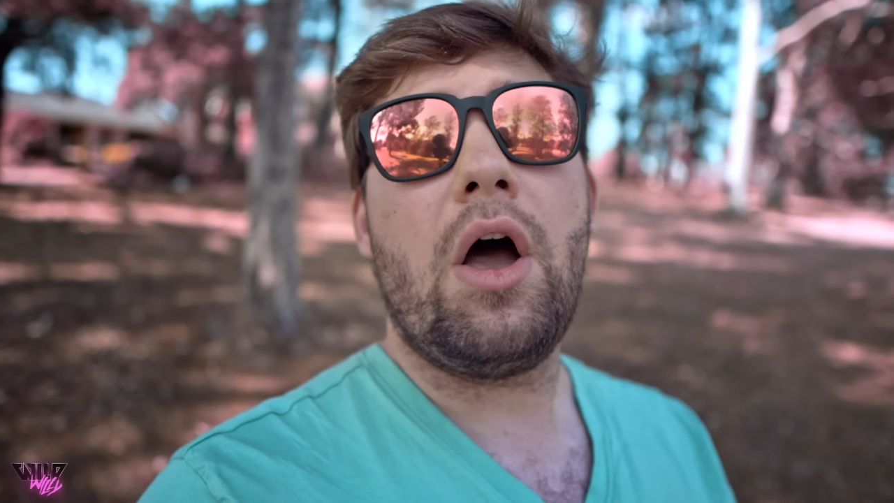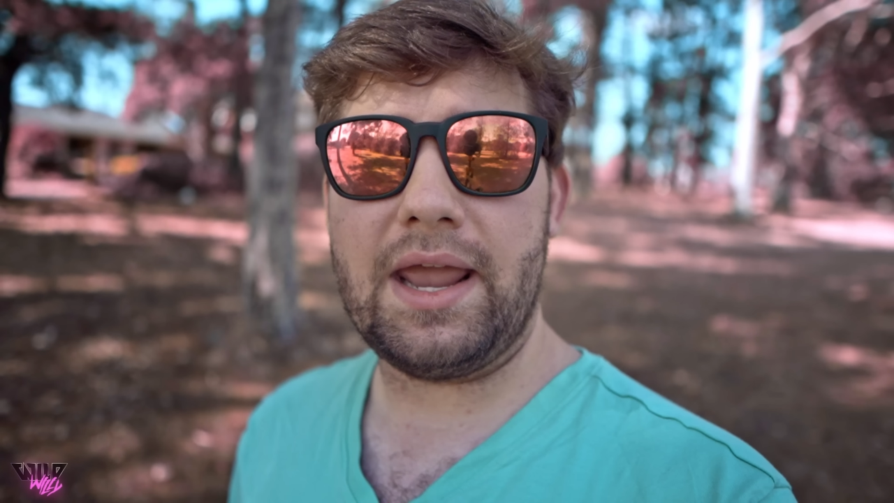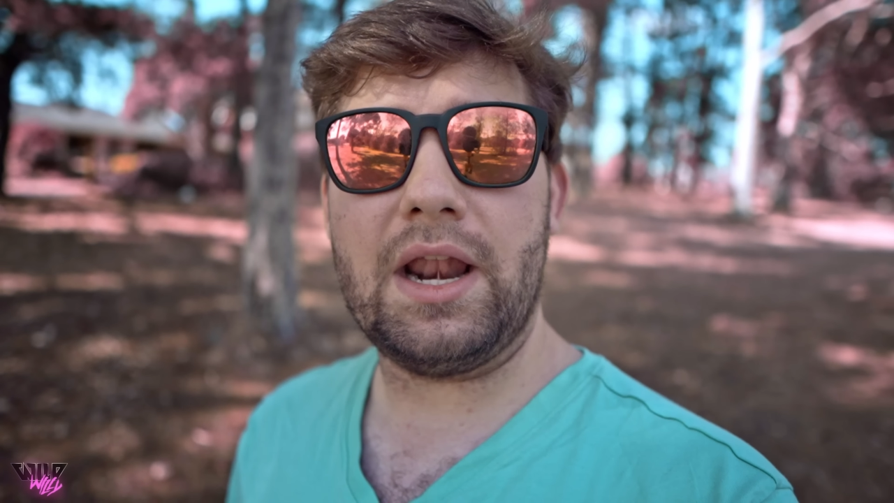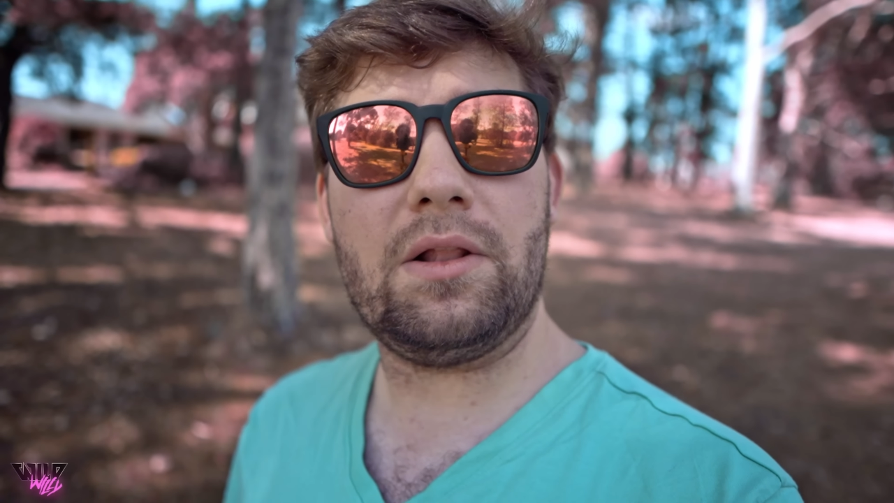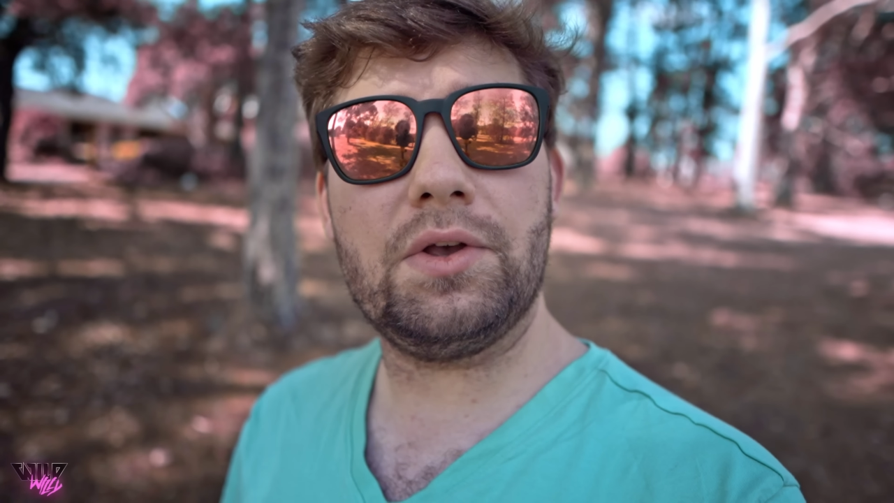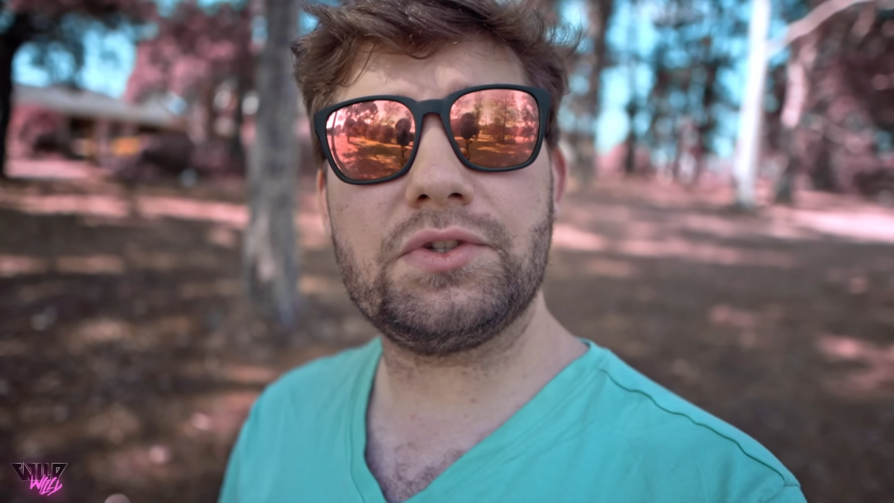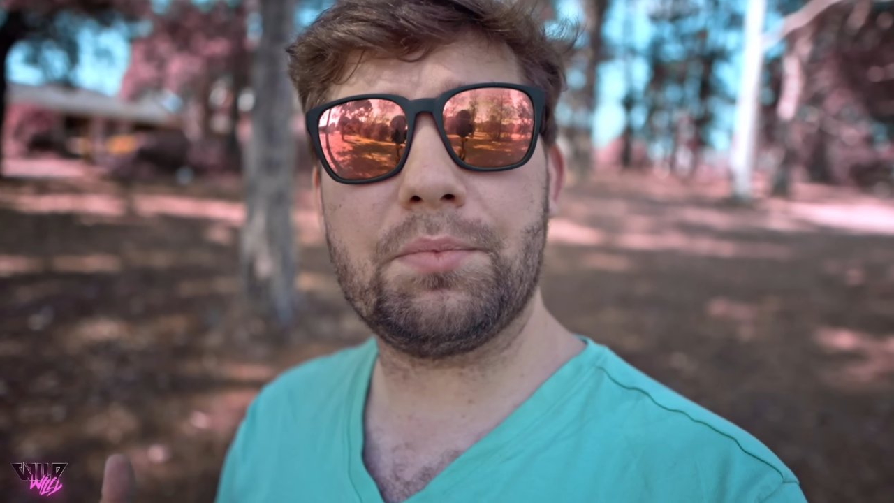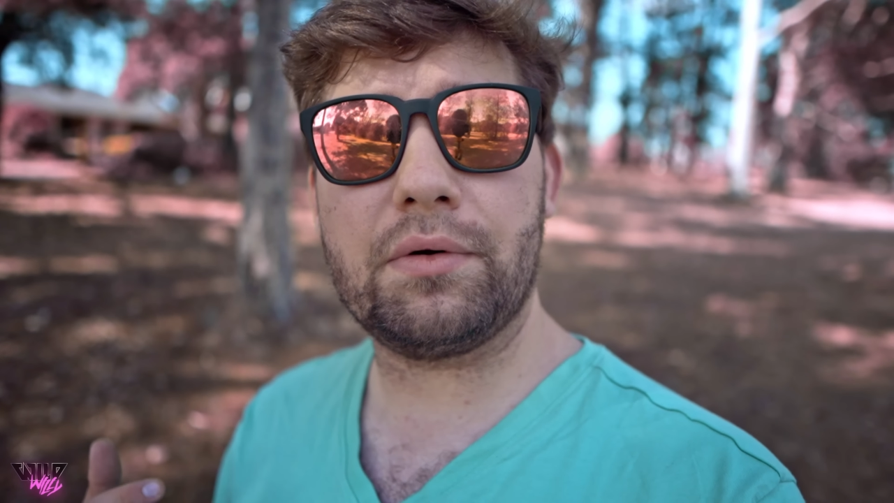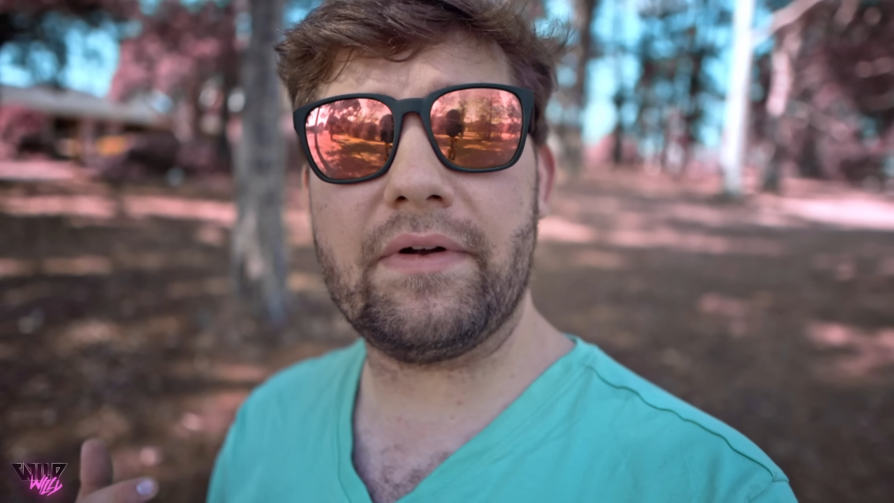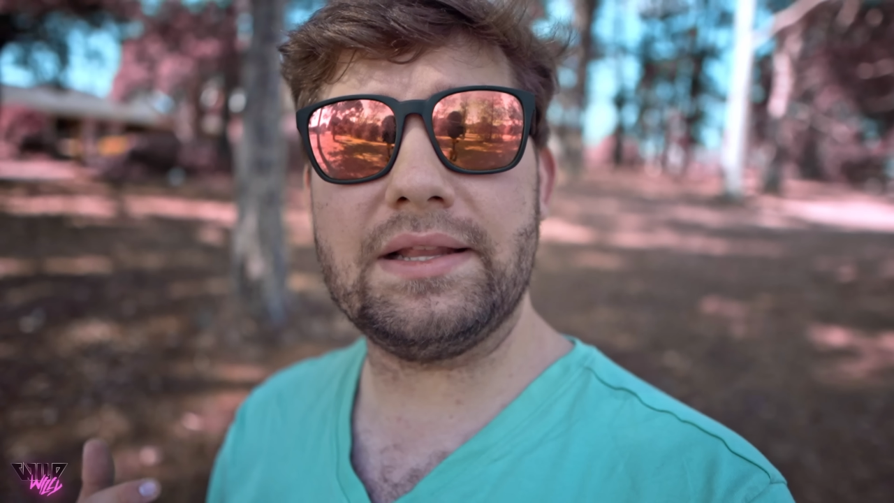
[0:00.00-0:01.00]
and it also
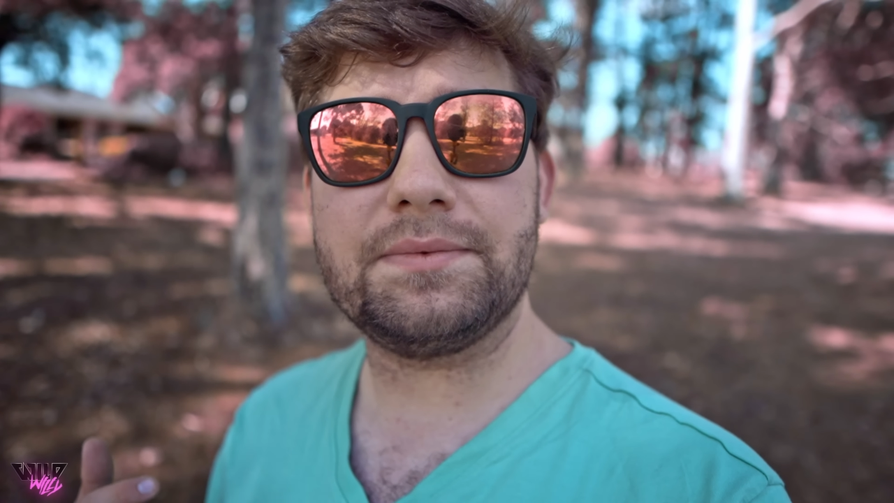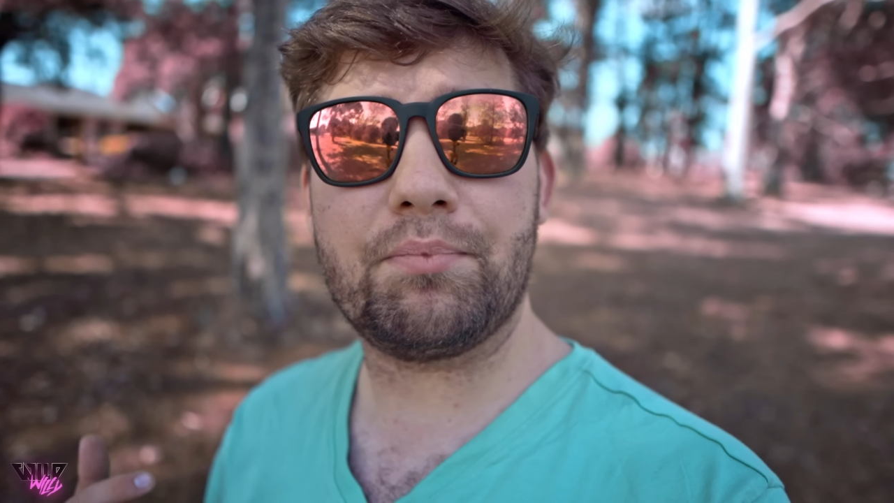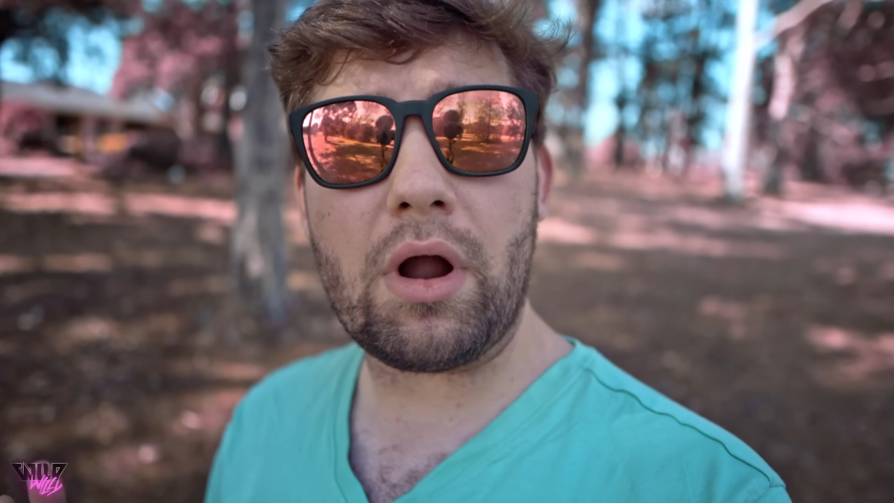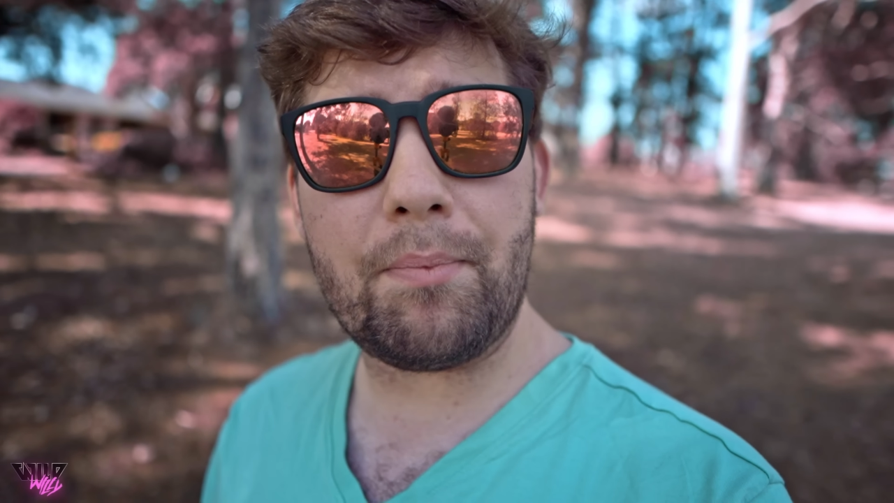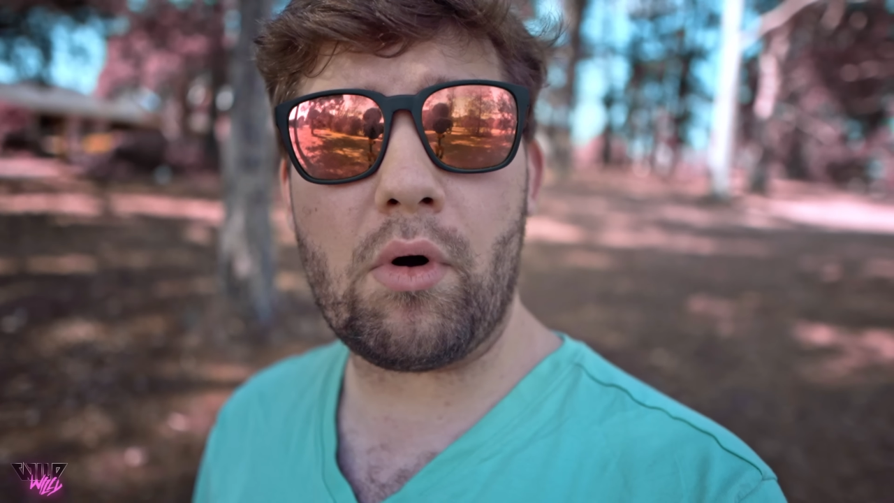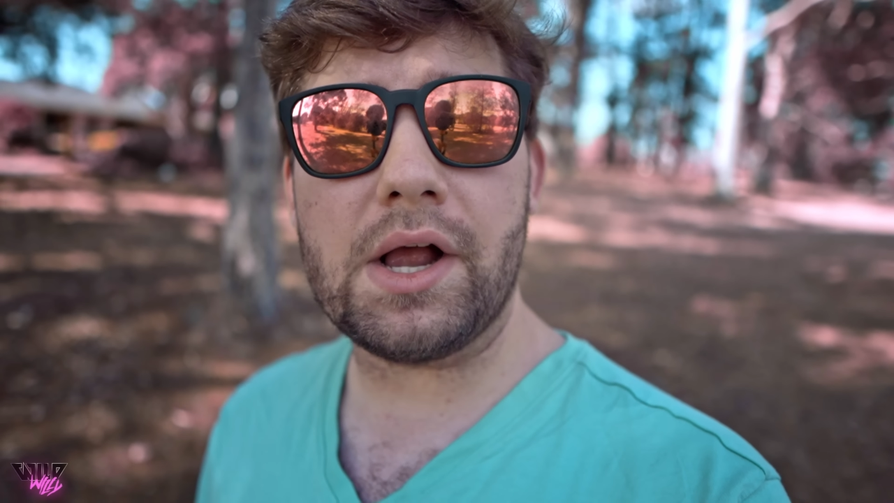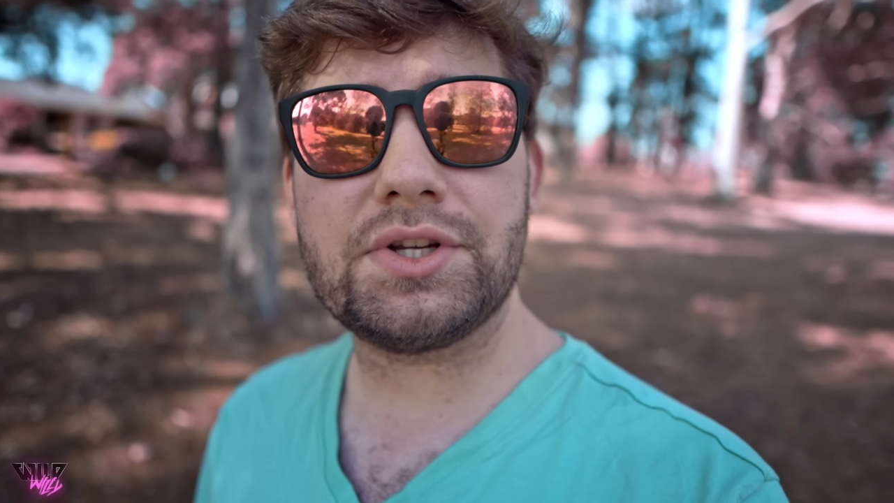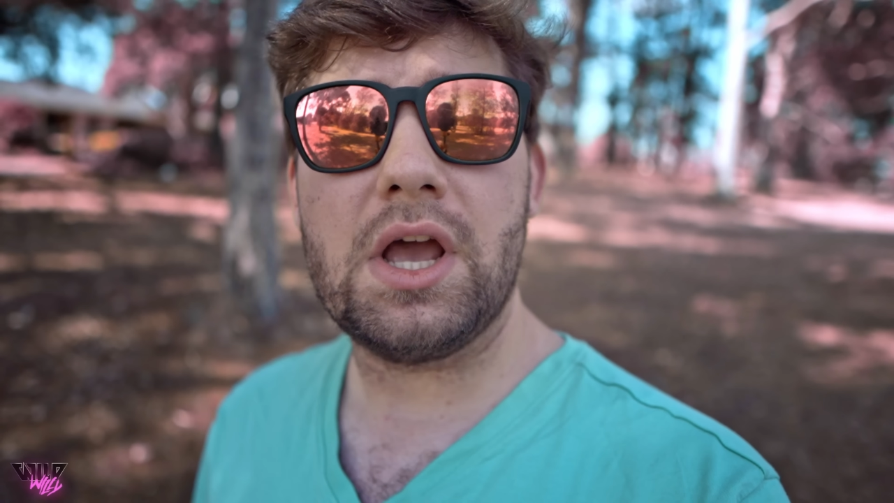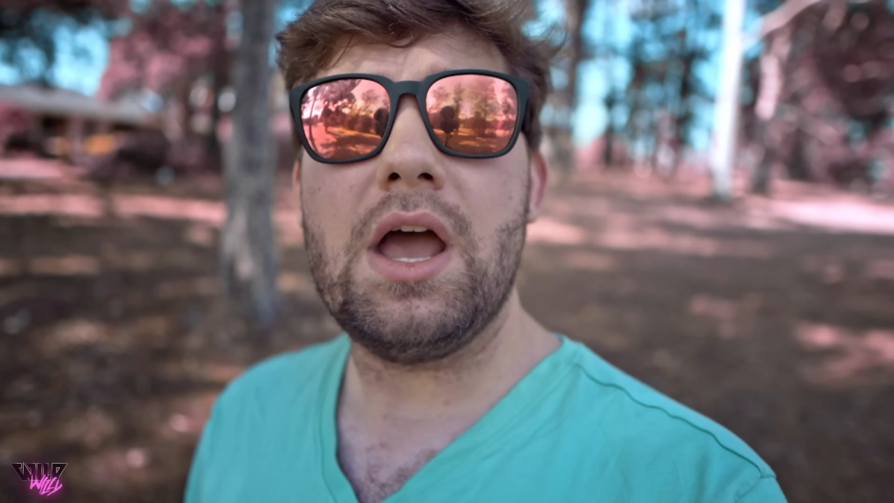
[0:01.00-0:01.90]
prevents prop wash